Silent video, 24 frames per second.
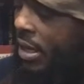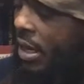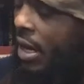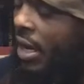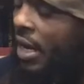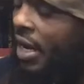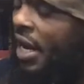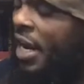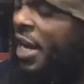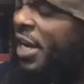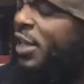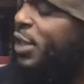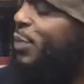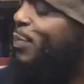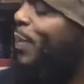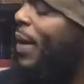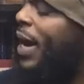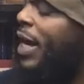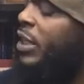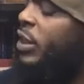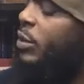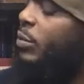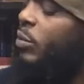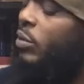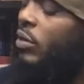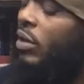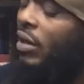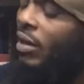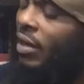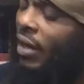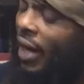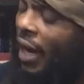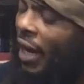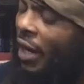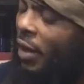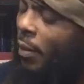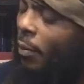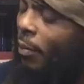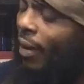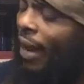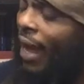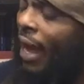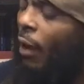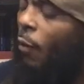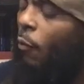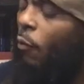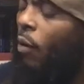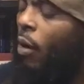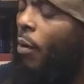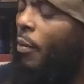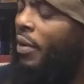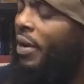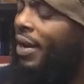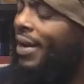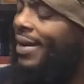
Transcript: It is possible to look at the Black woman and